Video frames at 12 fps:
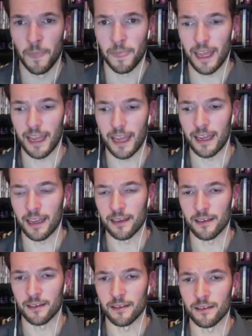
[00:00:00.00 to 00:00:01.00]

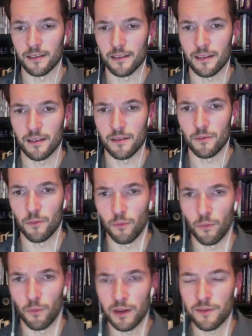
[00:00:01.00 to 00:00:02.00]
And
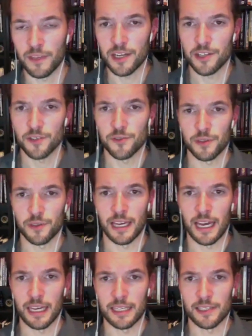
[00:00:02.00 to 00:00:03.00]
one of the issues with
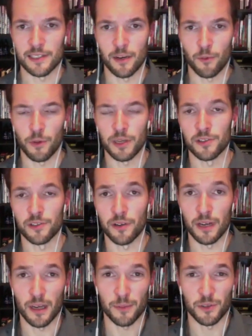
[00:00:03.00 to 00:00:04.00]
that is that when you turn
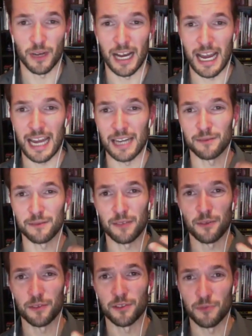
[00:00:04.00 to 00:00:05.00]
it up to a high enough
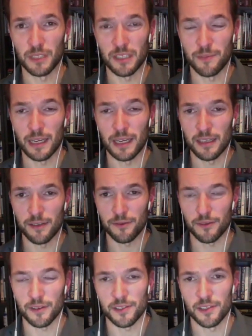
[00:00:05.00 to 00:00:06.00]
level to really make a
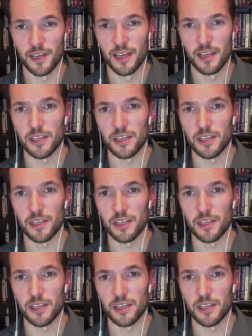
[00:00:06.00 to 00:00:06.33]
difference,